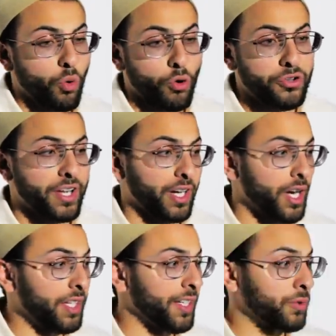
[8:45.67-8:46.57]
Or you can get
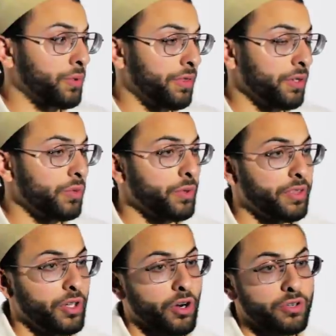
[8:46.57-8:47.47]
in contact with the,
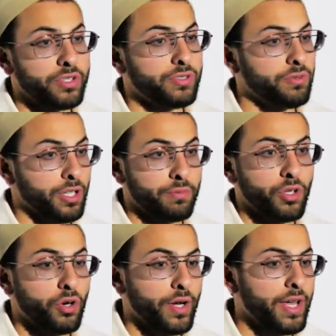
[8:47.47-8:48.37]
with the artist, let them
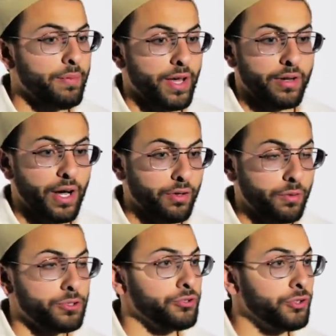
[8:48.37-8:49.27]
know, hey man, I
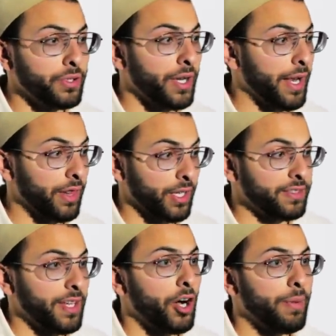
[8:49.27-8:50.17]
like what you're doing and I'd
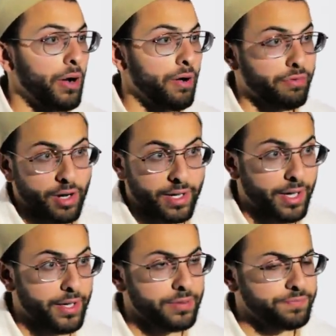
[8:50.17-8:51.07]
like to help out however I
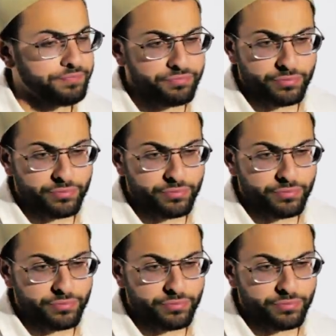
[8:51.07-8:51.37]
can,